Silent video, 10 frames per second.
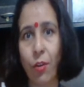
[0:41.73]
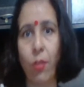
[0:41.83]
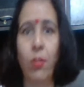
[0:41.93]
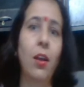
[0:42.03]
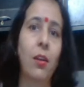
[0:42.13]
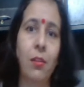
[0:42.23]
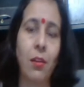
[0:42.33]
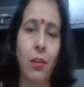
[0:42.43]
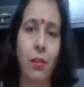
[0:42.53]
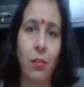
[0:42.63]
on
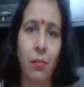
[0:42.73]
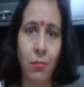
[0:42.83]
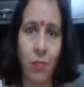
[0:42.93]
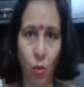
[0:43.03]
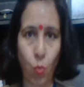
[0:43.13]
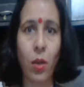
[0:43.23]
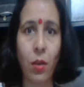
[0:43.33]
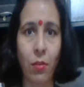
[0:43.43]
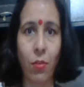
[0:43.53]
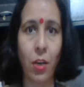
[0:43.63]
our
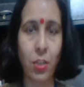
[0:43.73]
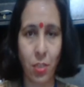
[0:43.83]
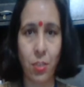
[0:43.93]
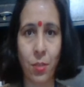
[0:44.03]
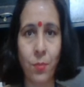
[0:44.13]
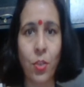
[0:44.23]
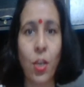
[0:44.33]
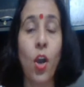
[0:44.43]
network, on our systems,